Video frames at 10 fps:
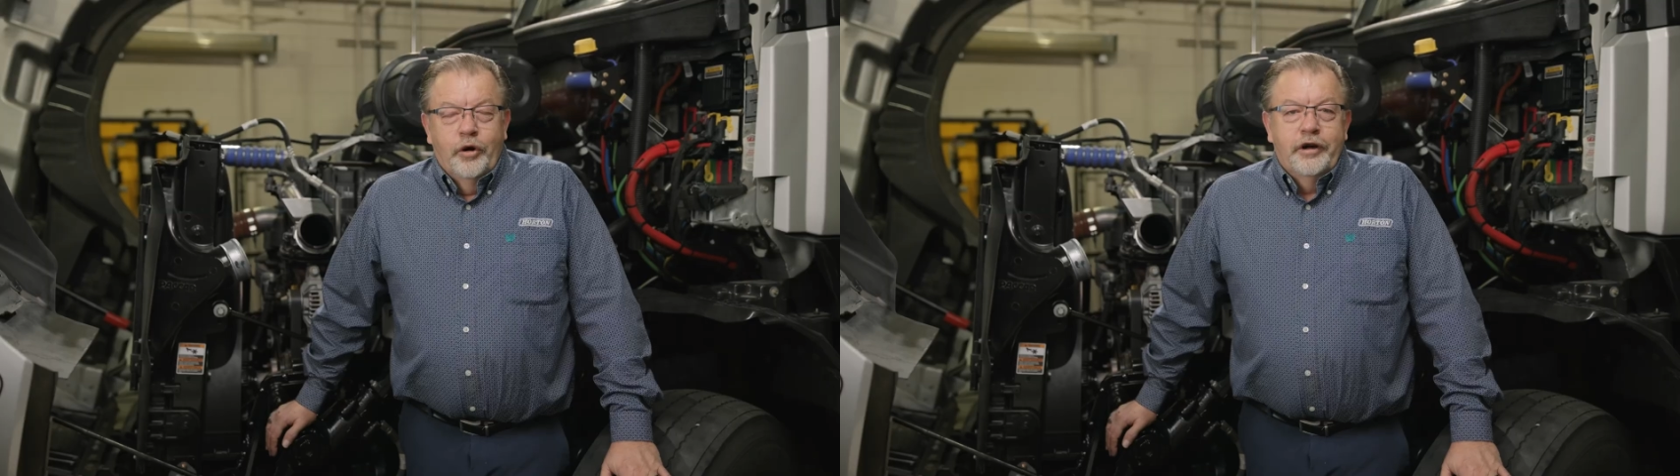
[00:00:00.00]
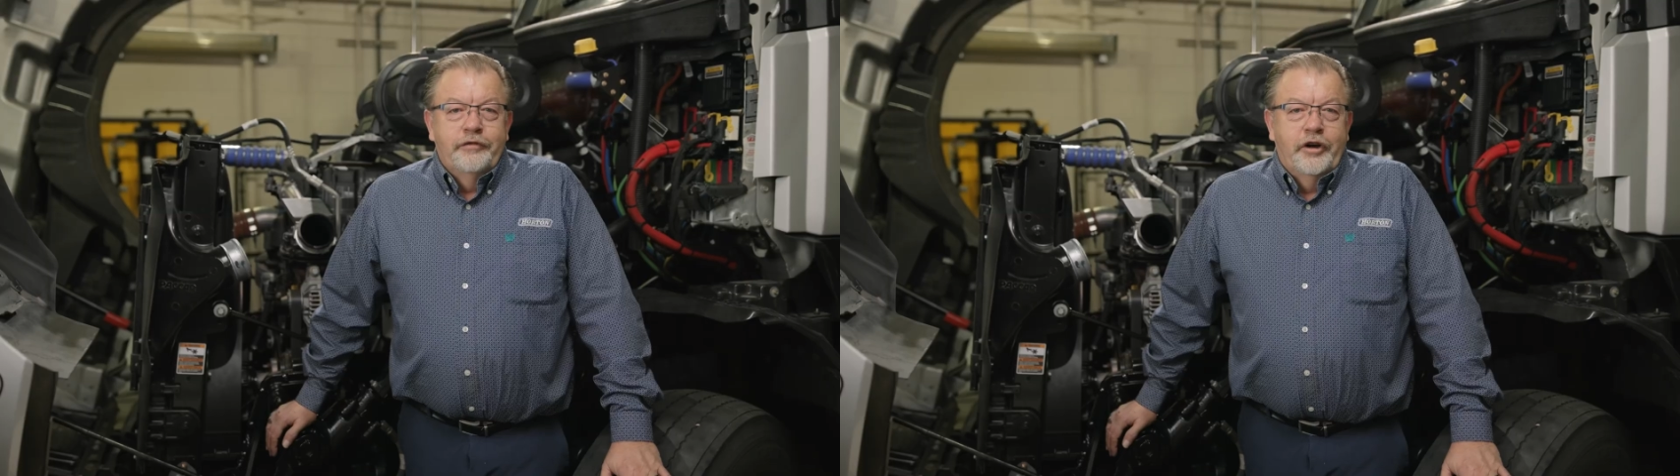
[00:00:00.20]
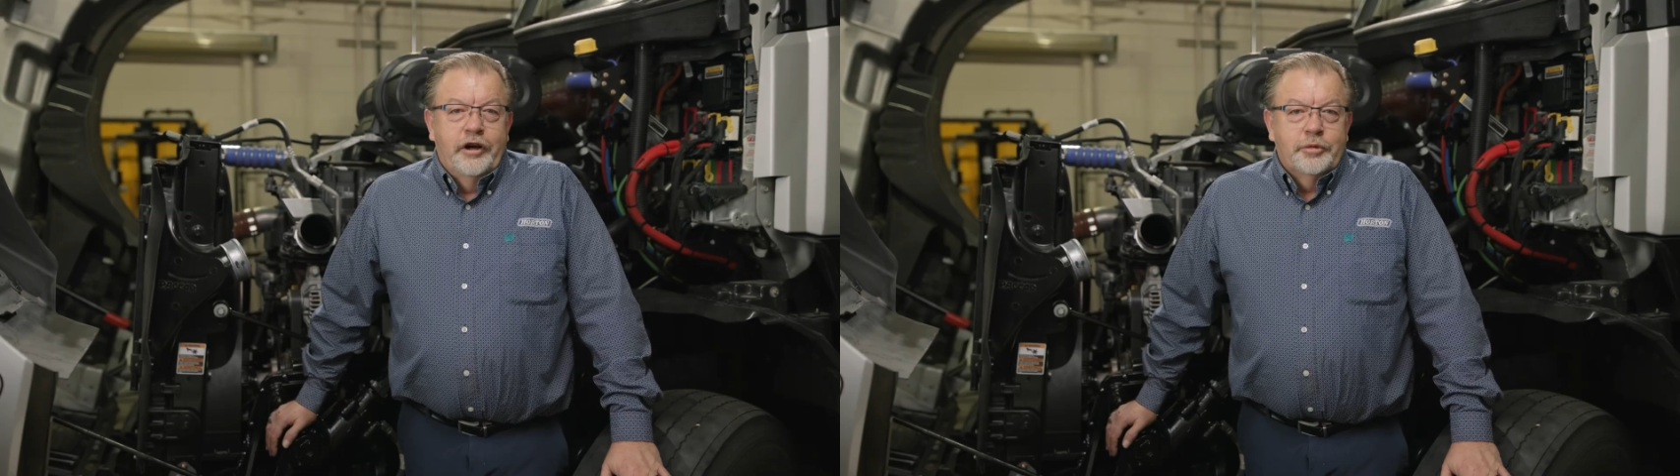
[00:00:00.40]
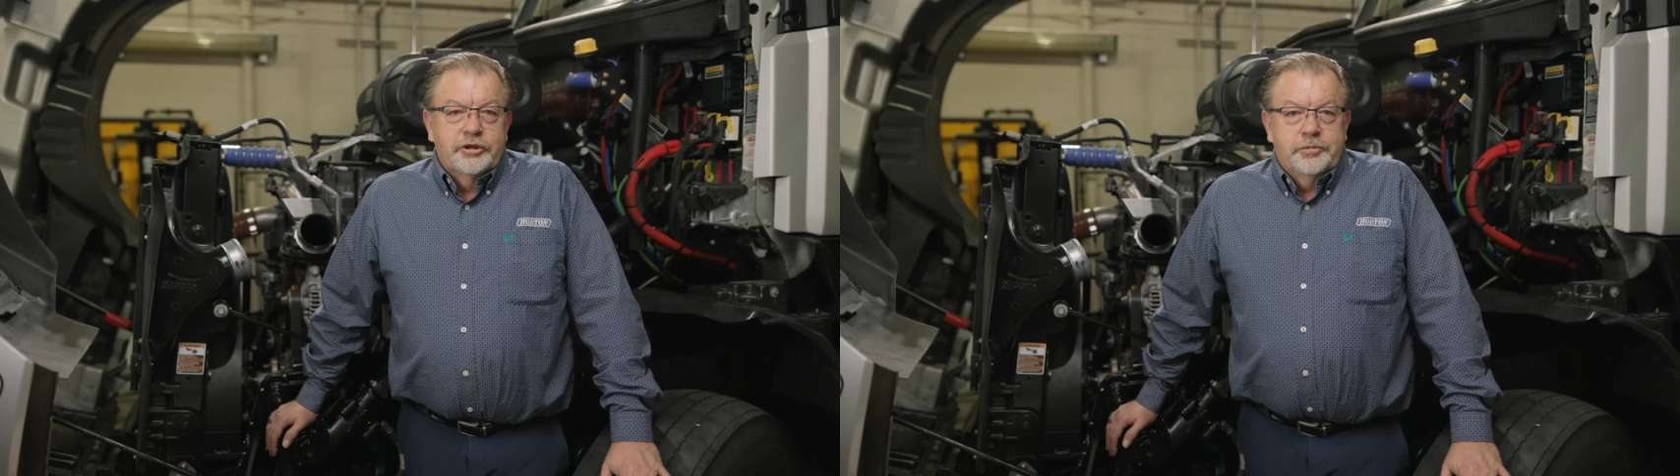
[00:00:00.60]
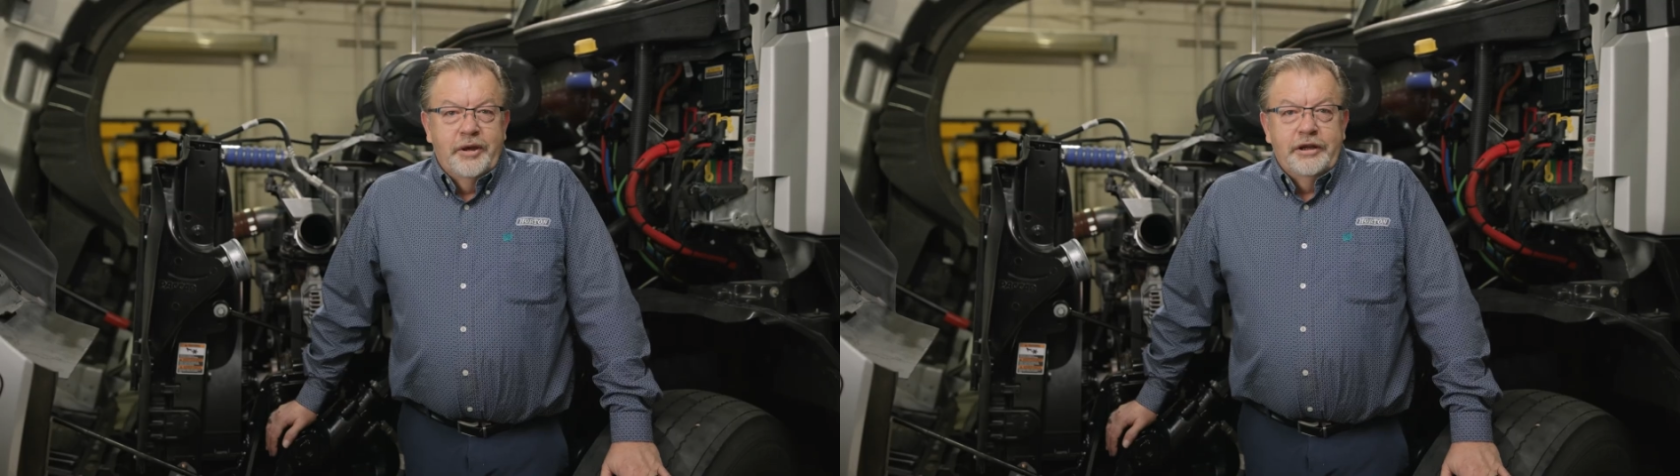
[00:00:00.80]
Horton variable
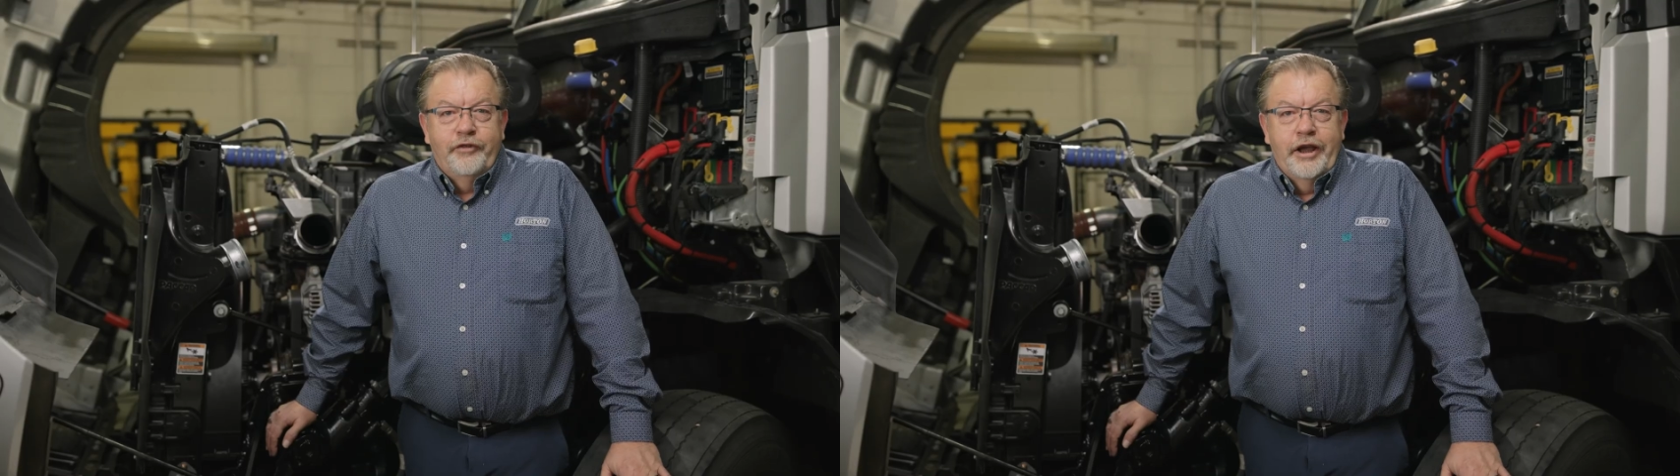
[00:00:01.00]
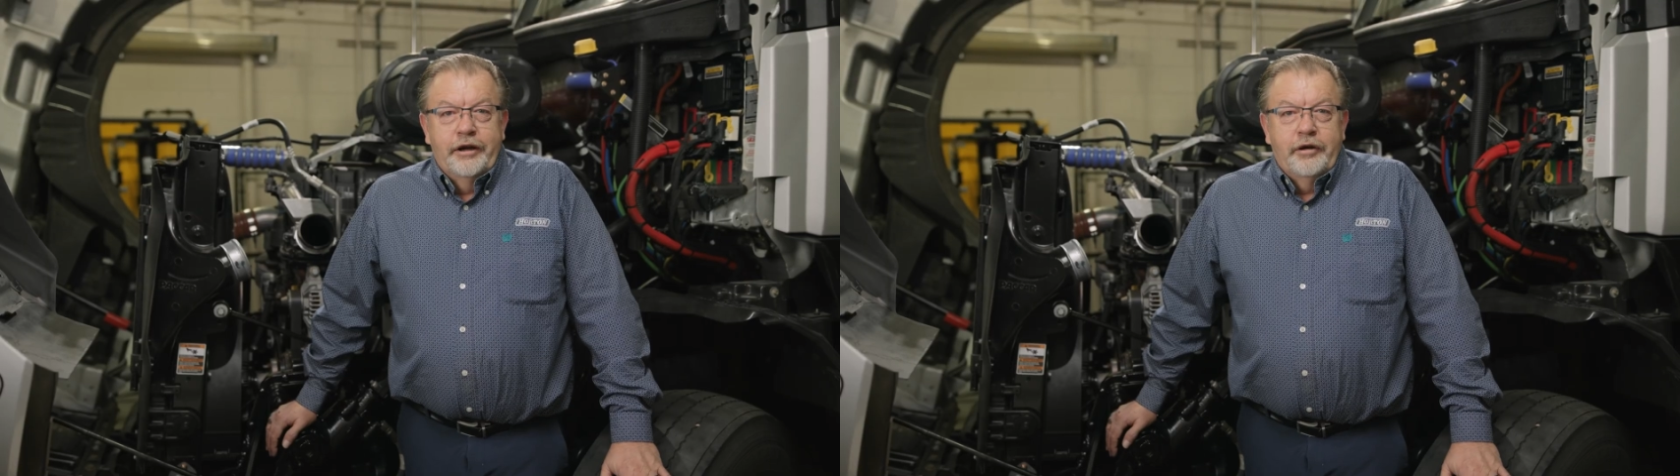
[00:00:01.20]
speed fan